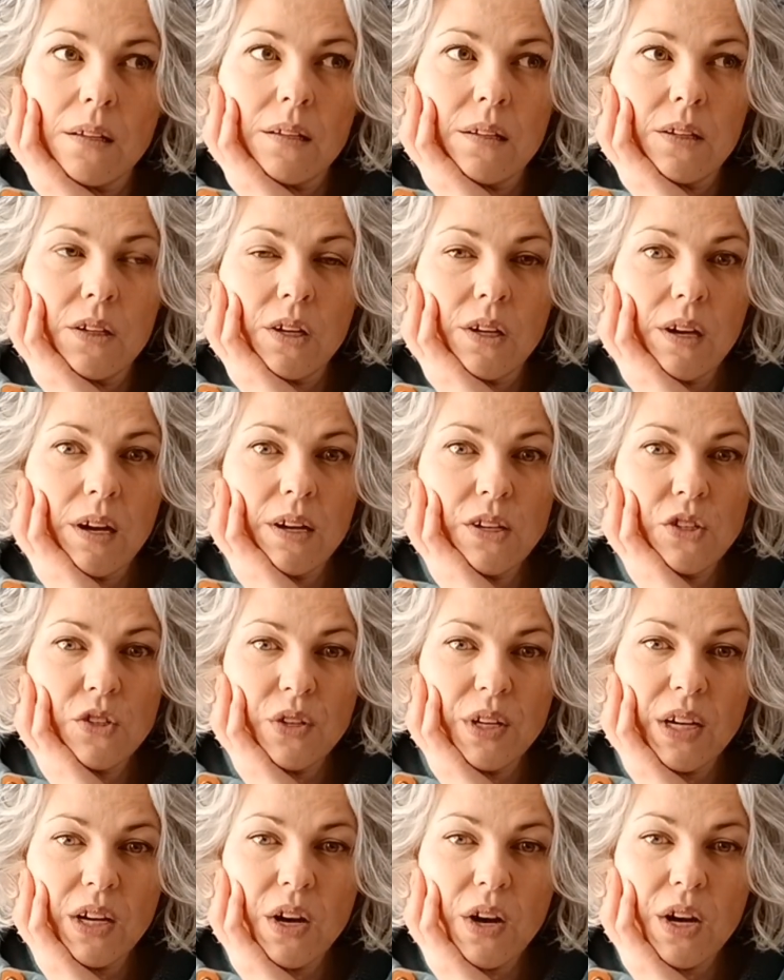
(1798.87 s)
The
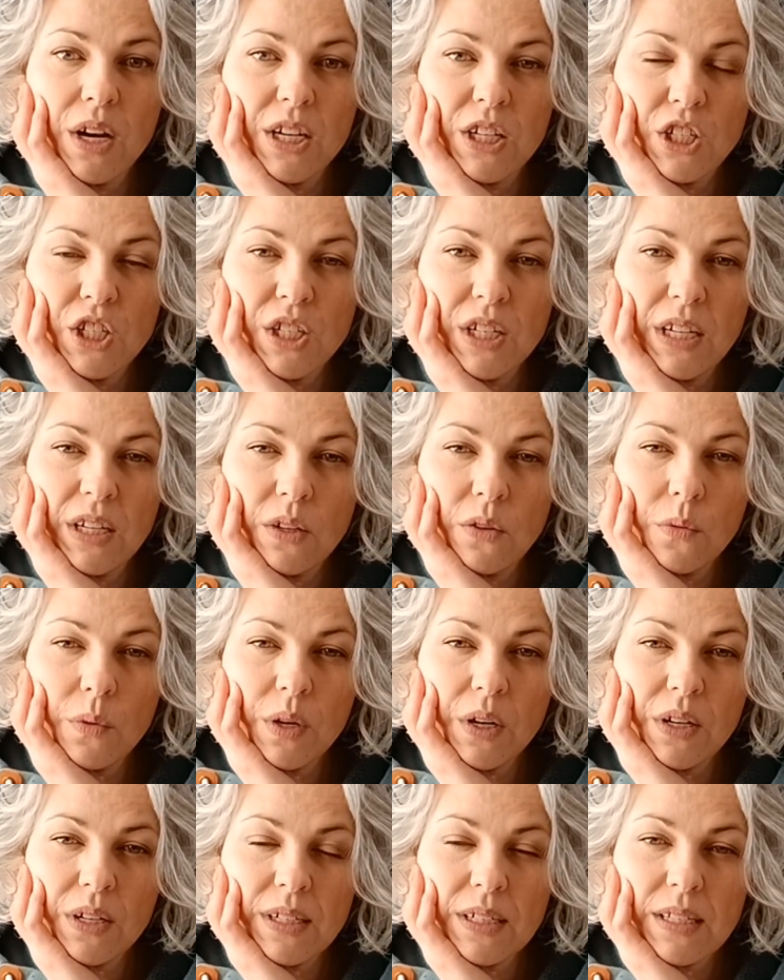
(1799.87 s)
Country Cottage
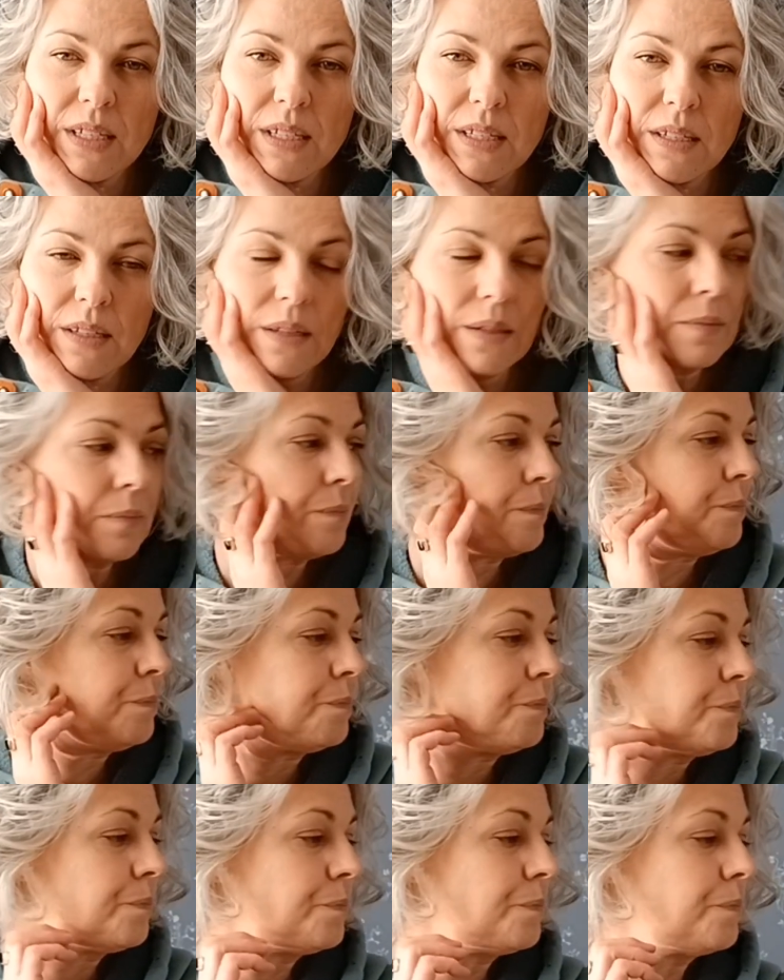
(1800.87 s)
Needleworks.
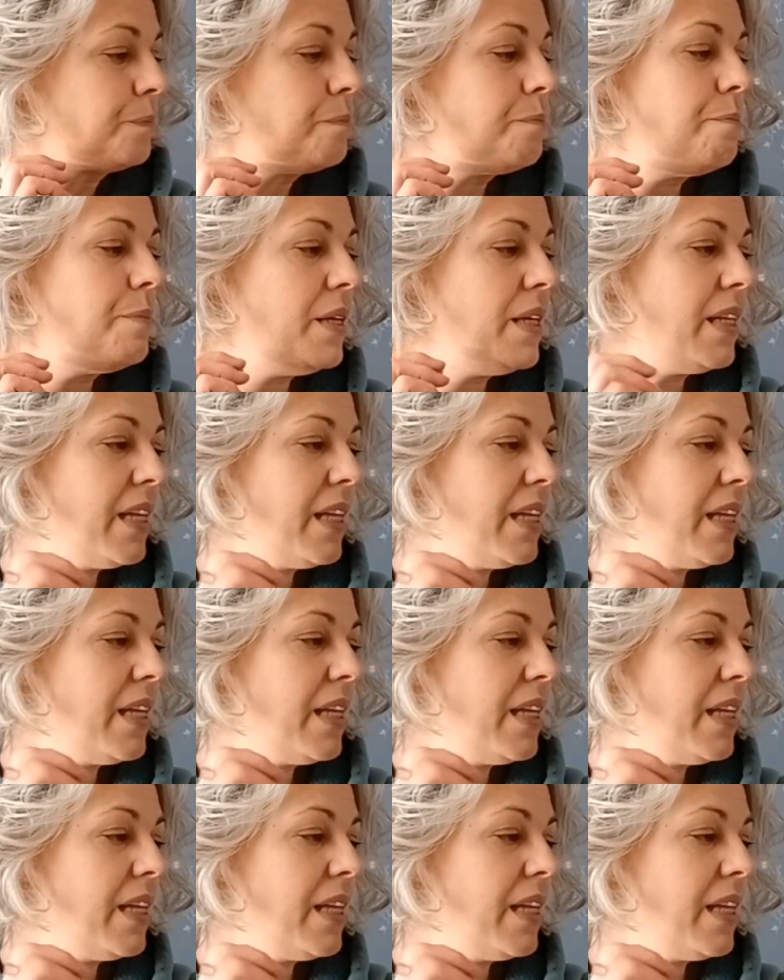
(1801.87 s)
Be